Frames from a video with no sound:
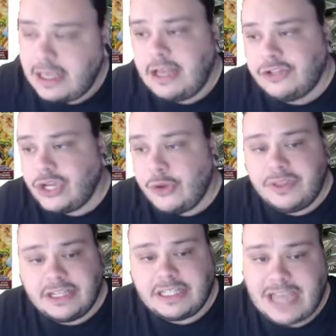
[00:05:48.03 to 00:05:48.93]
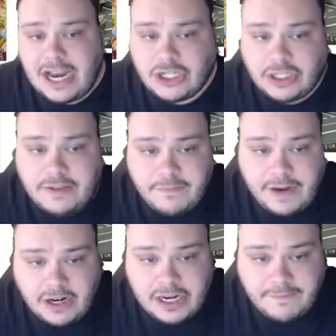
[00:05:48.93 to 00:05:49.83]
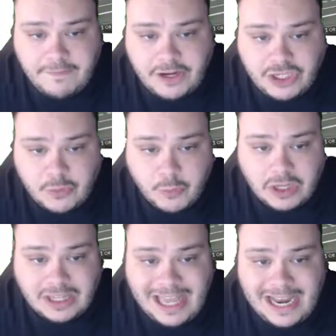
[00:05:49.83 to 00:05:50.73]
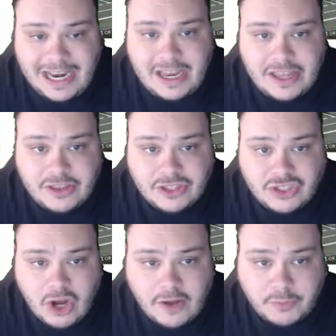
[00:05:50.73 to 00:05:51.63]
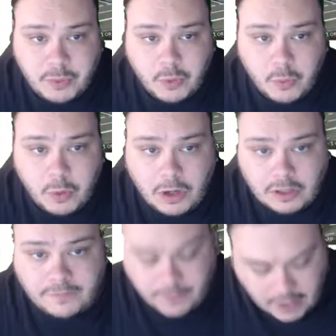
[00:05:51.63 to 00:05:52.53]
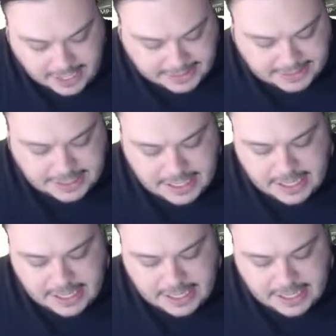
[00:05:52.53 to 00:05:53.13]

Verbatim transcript: So this is actually very efficient. We're letting the software work for us.